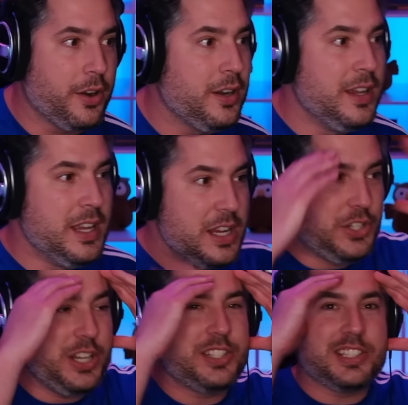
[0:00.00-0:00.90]
her,
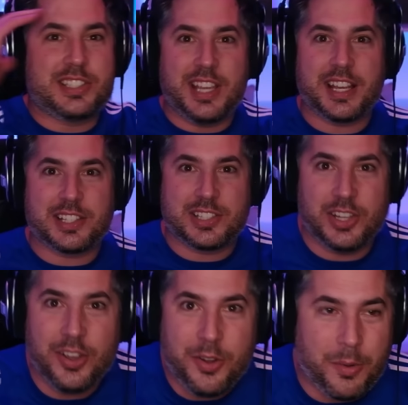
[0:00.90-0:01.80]
she's a
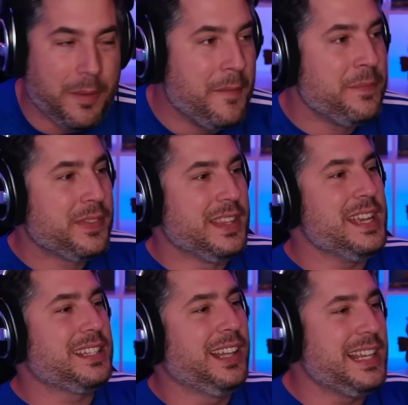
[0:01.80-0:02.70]
6-2.
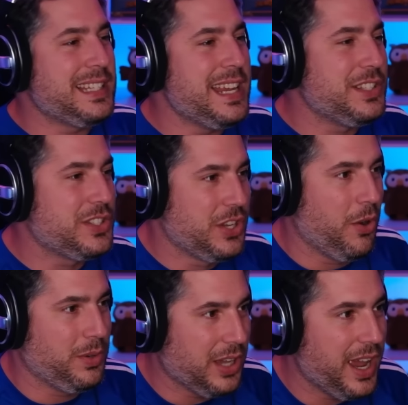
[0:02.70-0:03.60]
This list is
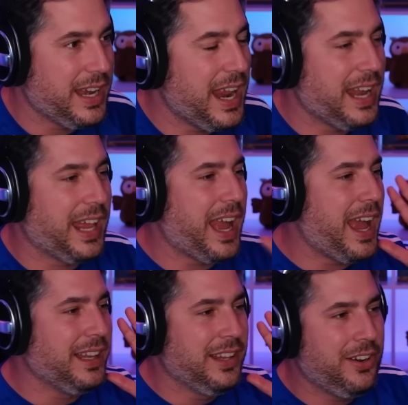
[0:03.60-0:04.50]
so tight. And like
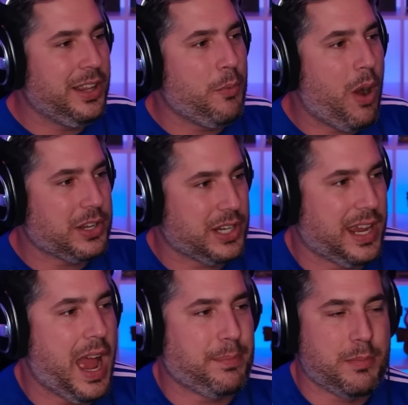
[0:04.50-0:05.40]
I literally watched a
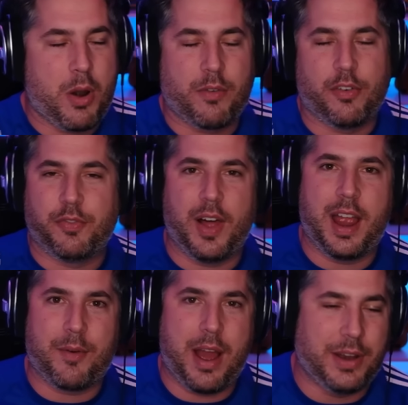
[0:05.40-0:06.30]
Captain Marvel
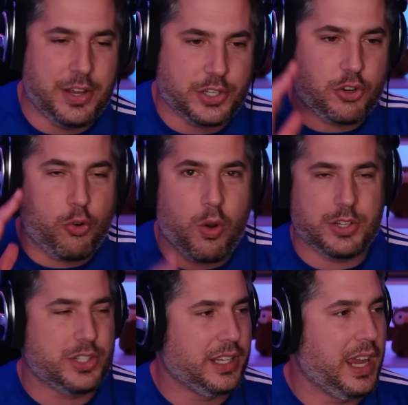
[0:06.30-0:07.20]
fly around and just
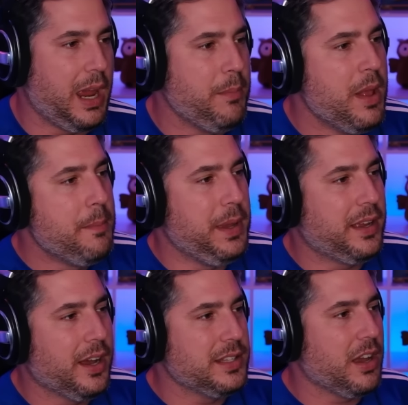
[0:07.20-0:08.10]
crush the game
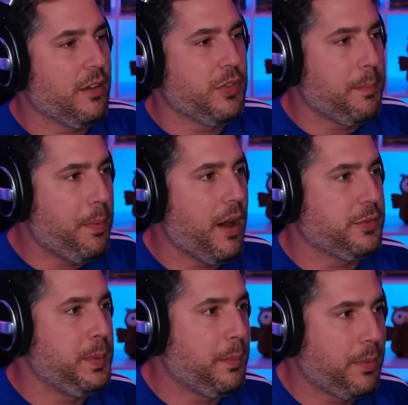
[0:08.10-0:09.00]
because of the
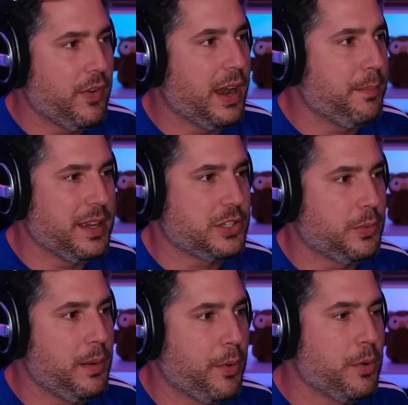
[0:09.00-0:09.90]
buffs being provided by
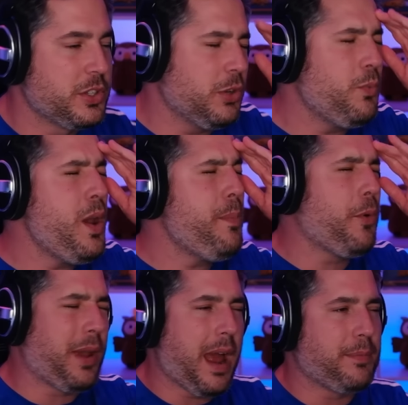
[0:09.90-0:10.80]
Cerebro.
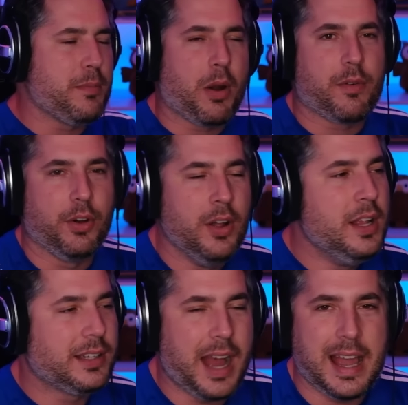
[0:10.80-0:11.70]
Cerebro Captain Marvel.
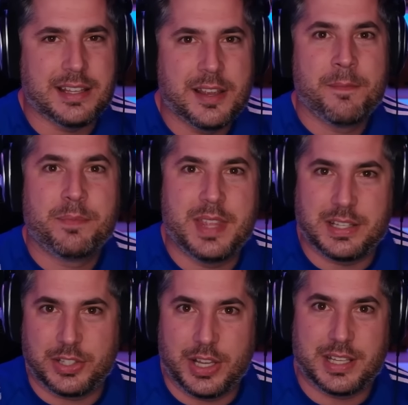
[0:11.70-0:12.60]
Guys,
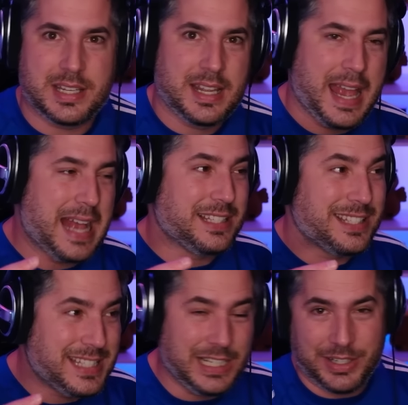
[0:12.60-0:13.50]
this list has
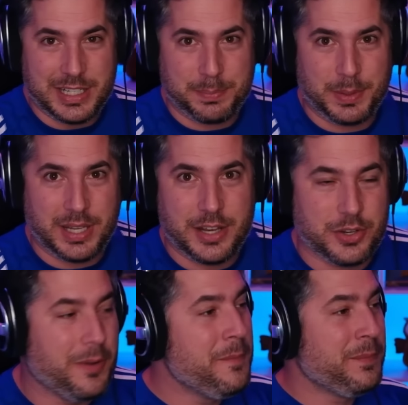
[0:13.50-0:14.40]
serious
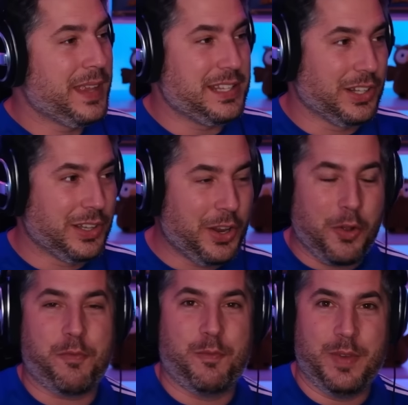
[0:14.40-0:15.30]
potential. It's a
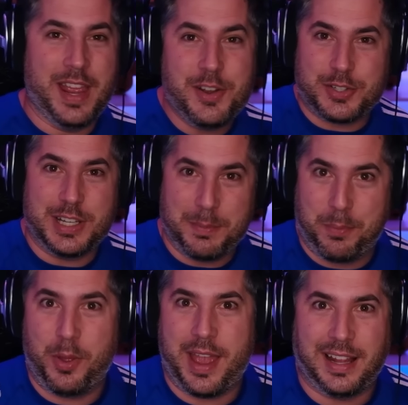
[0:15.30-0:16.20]
little interesting to
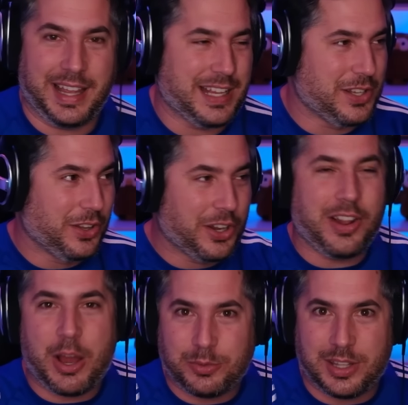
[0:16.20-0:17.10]
play, like it's a
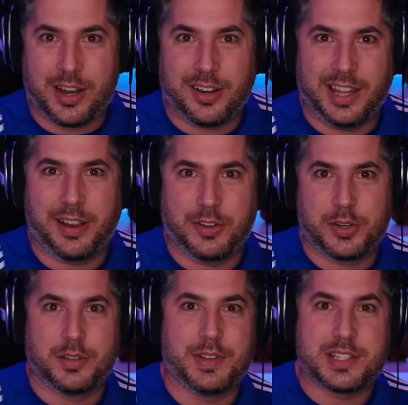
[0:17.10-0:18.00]
little out there, like in
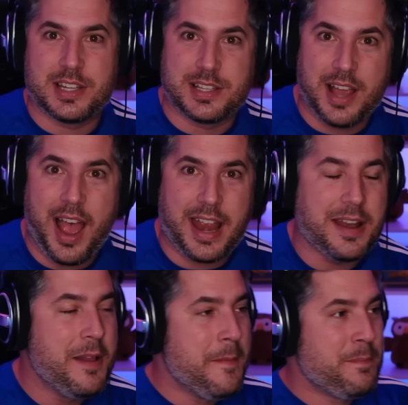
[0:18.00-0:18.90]
terms of its
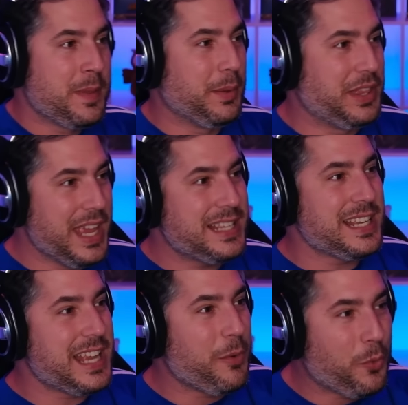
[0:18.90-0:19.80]
design. But this
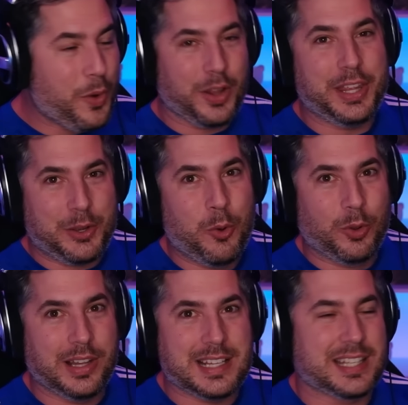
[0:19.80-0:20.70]
is a really
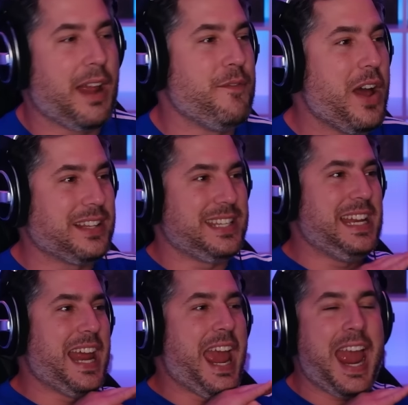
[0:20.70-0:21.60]
cool list that I've not
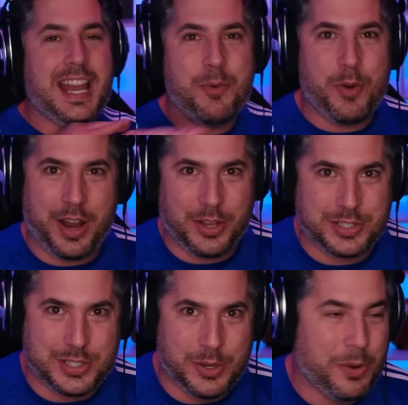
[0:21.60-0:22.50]
seen anyone
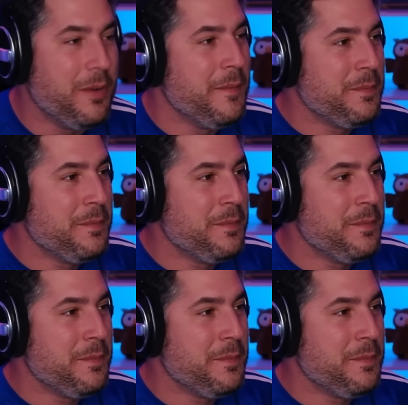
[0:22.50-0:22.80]
else do.